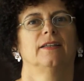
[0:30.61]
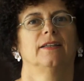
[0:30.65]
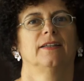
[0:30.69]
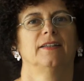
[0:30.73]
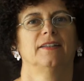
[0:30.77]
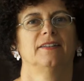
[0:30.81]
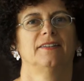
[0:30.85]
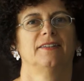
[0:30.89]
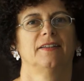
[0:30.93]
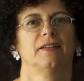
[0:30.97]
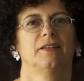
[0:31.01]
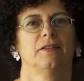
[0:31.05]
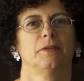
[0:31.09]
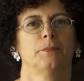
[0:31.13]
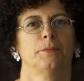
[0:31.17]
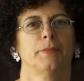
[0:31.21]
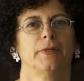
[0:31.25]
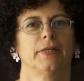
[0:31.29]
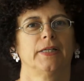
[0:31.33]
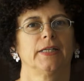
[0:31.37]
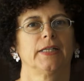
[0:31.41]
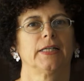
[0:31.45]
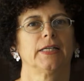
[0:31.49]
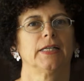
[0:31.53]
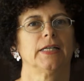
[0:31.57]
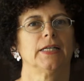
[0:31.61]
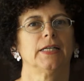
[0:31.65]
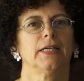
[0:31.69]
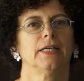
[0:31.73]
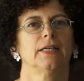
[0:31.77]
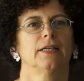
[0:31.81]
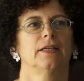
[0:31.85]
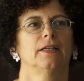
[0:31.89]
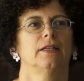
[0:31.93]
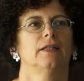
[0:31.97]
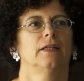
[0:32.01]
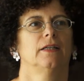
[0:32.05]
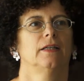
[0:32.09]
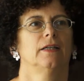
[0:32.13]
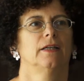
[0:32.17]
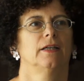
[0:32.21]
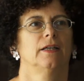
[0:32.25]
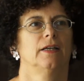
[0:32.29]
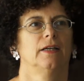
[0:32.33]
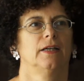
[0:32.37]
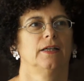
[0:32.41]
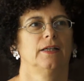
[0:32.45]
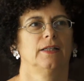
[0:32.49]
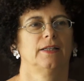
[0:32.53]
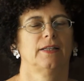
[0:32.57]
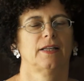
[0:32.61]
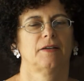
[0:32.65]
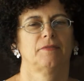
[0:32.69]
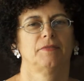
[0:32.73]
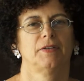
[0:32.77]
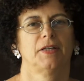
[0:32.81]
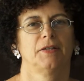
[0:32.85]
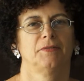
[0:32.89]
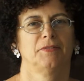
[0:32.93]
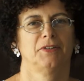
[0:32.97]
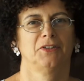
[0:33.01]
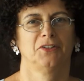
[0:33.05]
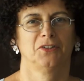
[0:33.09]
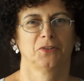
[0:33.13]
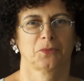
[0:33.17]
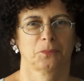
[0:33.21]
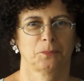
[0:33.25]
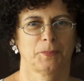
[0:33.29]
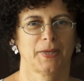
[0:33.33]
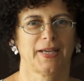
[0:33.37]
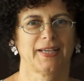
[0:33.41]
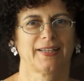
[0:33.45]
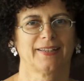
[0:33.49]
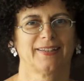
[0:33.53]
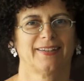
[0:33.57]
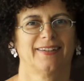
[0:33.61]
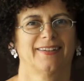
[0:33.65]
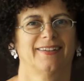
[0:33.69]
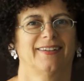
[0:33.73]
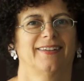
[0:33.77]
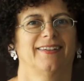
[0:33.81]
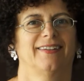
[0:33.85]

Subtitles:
in South America and I've never looked back.